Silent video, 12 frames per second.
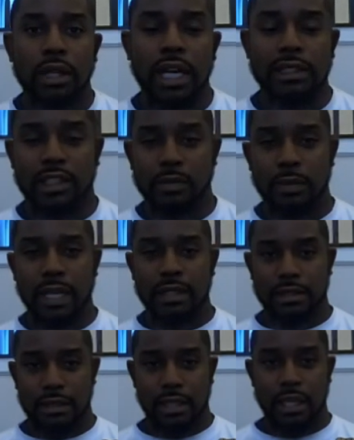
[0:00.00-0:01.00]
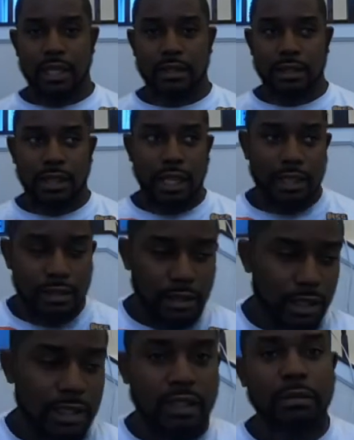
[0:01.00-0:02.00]
as
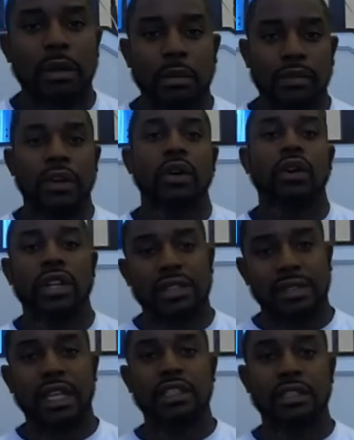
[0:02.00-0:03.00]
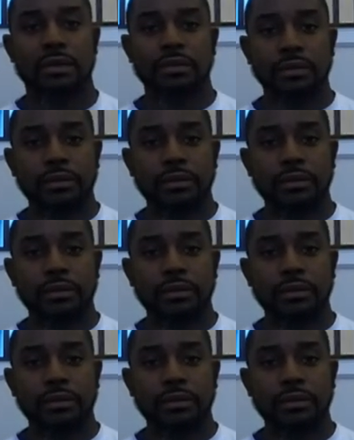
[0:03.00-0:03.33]
a member of their organization.